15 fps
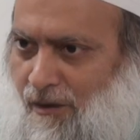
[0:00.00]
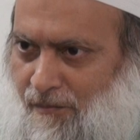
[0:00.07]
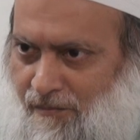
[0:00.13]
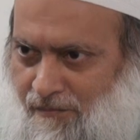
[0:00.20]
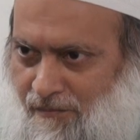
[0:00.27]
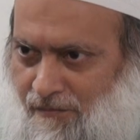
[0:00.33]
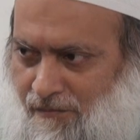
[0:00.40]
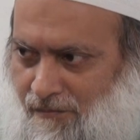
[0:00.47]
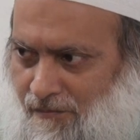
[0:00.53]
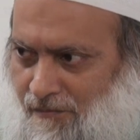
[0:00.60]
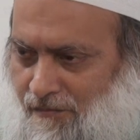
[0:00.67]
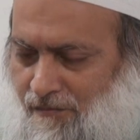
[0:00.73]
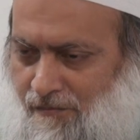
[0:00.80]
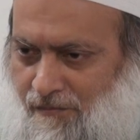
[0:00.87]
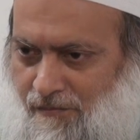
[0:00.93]
him.
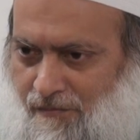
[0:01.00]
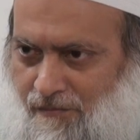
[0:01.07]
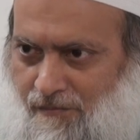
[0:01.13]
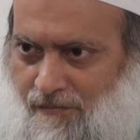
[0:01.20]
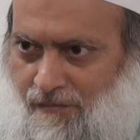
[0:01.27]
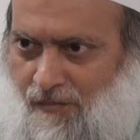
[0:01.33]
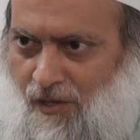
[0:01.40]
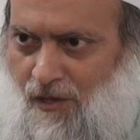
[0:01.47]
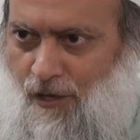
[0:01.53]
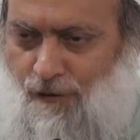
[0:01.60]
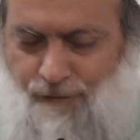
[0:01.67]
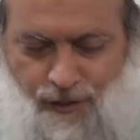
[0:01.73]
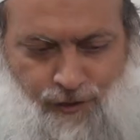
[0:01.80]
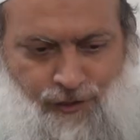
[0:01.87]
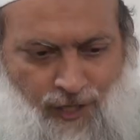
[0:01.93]

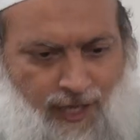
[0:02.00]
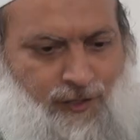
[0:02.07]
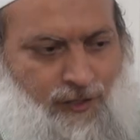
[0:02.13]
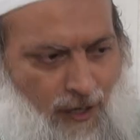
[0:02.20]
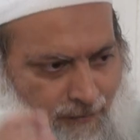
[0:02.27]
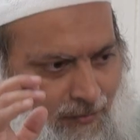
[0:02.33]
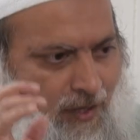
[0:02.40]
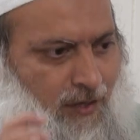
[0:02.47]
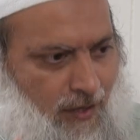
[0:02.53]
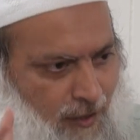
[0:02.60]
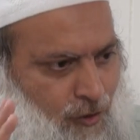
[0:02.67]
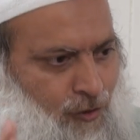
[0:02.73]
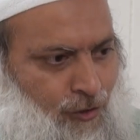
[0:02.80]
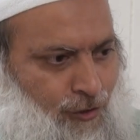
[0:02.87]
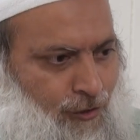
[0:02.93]
If he says something,
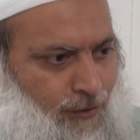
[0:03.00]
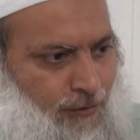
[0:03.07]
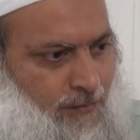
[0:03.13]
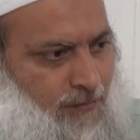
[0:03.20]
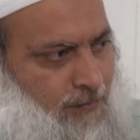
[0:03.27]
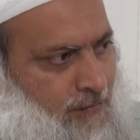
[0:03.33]
it's true.